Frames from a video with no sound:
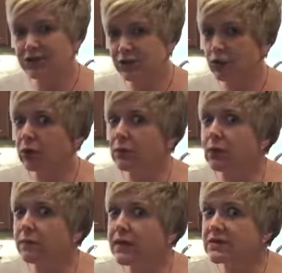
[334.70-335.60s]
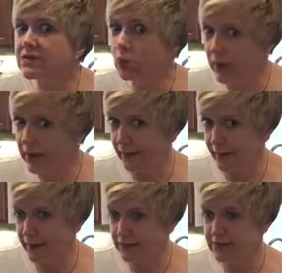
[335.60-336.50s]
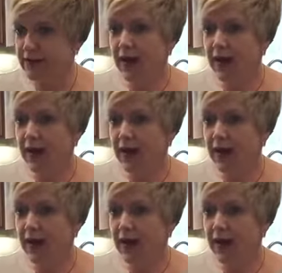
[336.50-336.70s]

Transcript: to put a little bit of sweet in it.